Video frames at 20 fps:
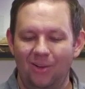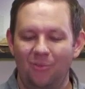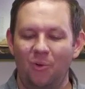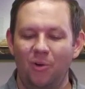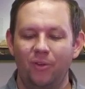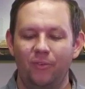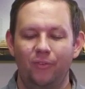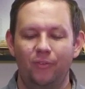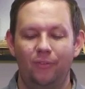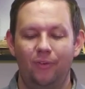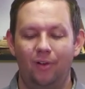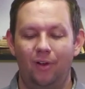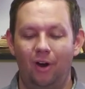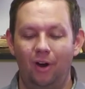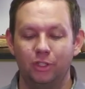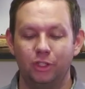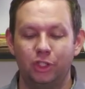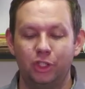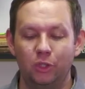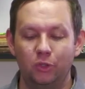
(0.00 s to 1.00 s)
What if
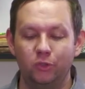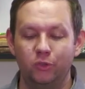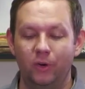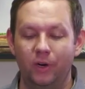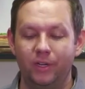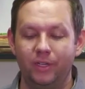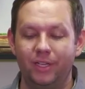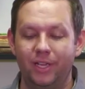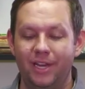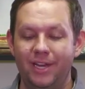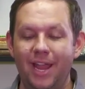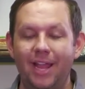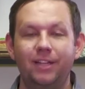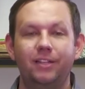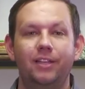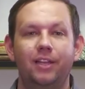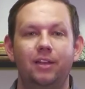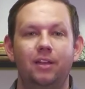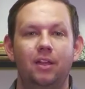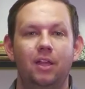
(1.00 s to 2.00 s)
our children
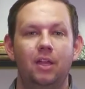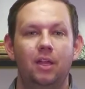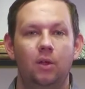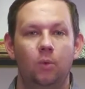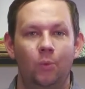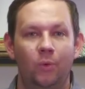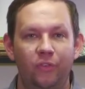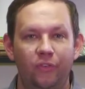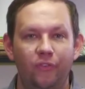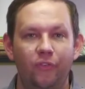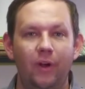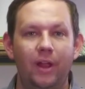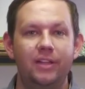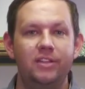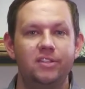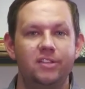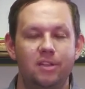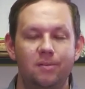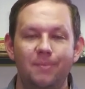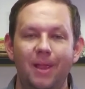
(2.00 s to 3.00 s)
connected with
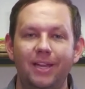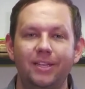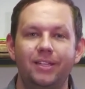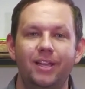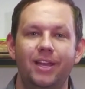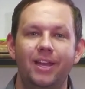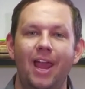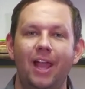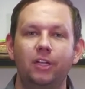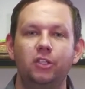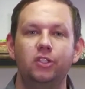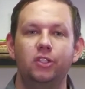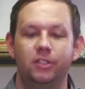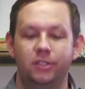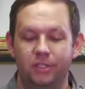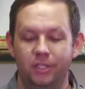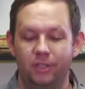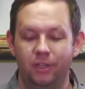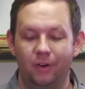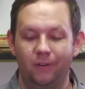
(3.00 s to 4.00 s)
friends and made
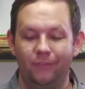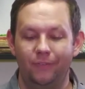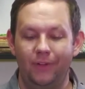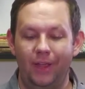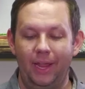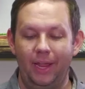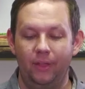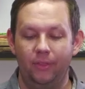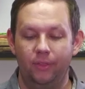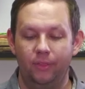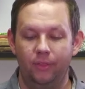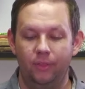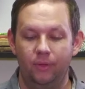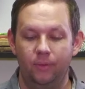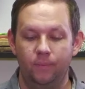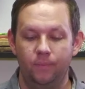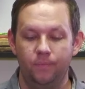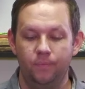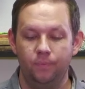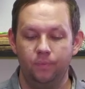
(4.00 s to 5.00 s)
connections in their faith?
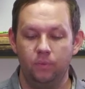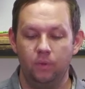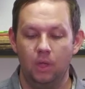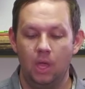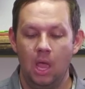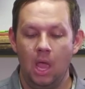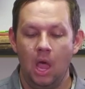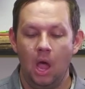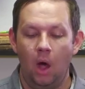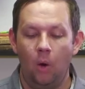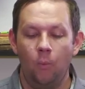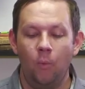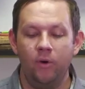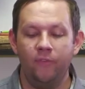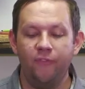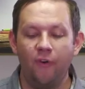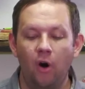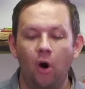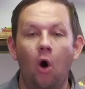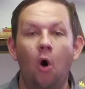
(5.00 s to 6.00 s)
What
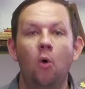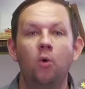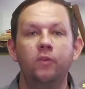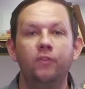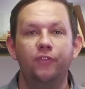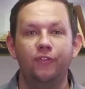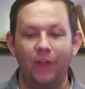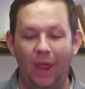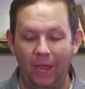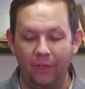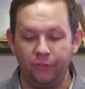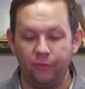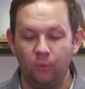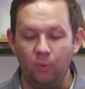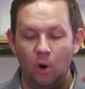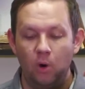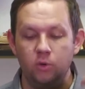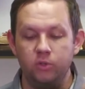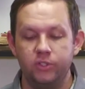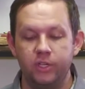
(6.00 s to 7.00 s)
if our own faith
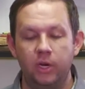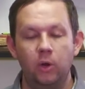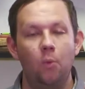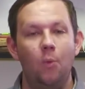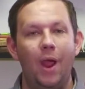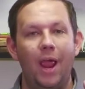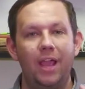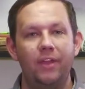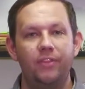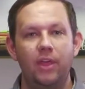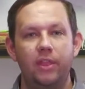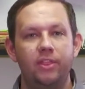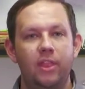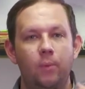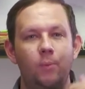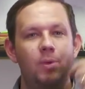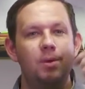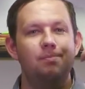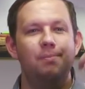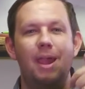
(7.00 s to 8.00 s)
grows in a way
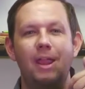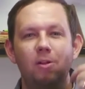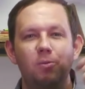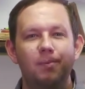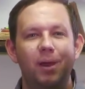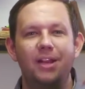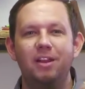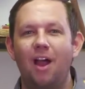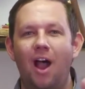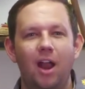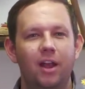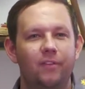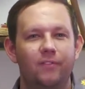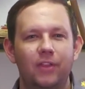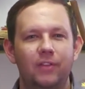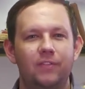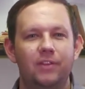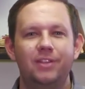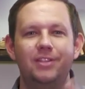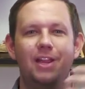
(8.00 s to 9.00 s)
that we may or may not have
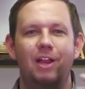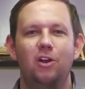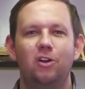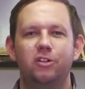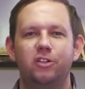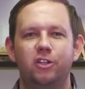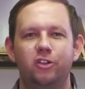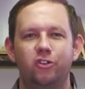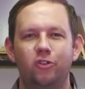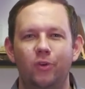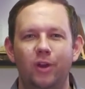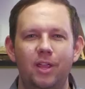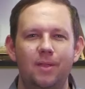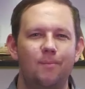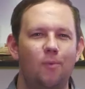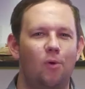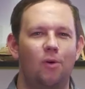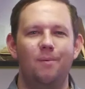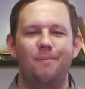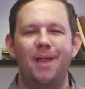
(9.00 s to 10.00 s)
even dared to
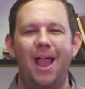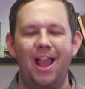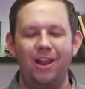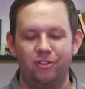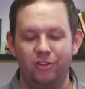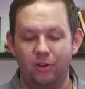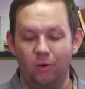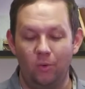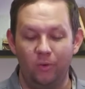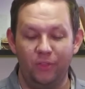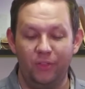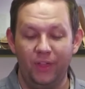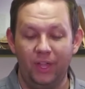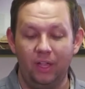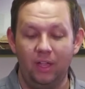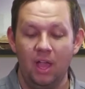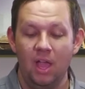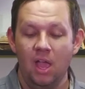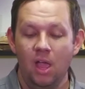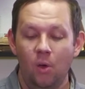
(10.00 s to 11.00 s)
dream or imagine or
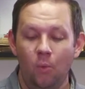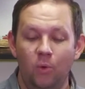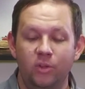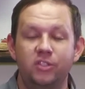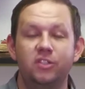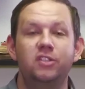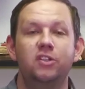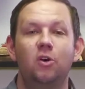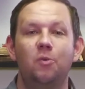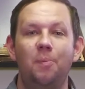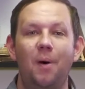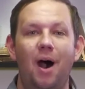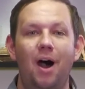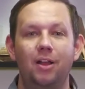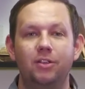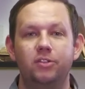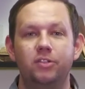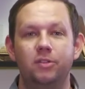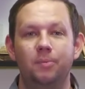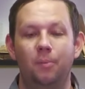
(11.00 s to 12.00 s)
think was still
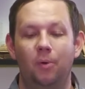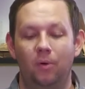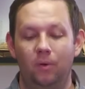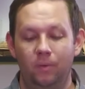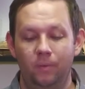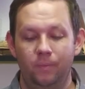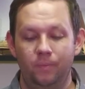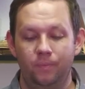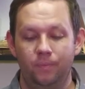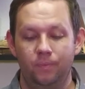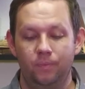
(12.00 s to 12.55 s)
possible?